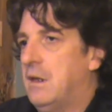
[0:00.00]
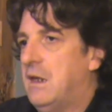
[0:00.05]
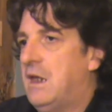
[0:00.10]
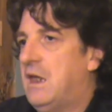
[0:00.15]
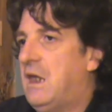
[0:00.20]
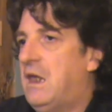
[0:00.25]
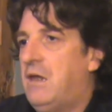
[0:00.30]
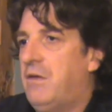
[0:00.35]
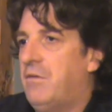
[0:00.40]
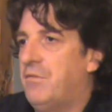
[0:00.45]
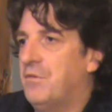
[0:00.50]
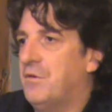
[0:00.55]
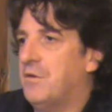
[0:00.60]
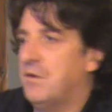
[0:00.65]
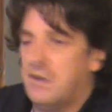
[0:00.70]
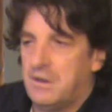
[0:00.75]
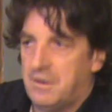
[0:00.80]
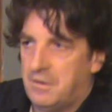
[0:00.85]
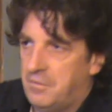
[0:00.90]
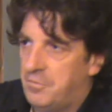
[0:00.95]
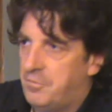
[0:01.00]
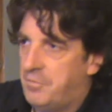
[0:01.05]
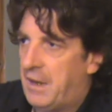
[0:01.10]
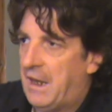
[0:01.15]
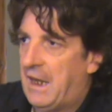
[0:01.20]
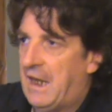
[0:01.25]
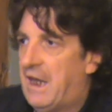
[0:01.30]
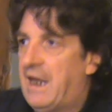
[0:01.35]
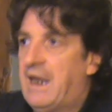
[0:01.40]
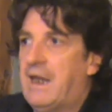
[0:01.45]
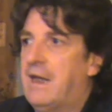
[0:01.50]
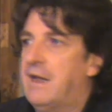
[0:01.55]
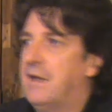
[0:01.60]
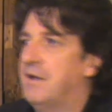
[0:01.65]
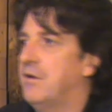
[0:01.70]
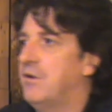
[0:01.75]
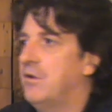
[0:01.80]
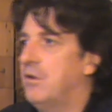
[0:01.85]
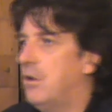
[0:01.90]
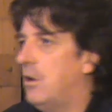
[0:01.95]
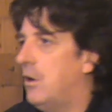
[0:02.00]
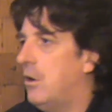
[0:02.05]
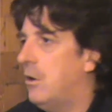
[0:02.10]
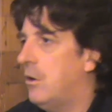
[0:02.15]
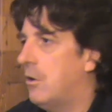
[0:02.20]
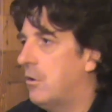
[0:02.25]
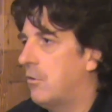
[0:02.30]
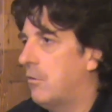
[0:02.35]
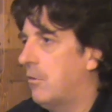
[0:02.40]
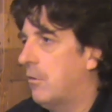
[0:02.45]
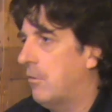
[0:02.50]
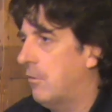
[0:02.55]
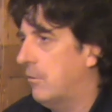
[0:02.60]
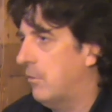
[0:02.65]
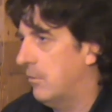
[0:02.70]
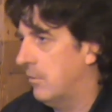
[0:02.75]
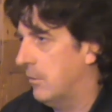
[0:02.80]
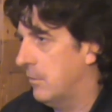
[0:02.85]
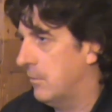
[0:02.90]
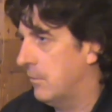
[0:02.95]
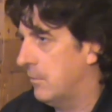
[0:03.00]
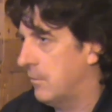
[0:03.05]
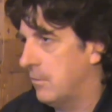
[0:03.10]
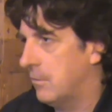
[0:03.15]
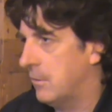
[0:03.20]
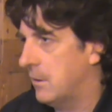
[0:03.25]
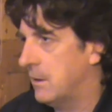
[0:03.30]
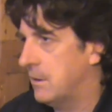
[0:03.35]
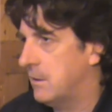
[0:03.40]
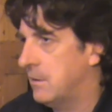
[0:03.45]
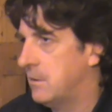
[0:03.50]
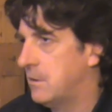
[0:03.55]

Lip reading: evil and pain and horror and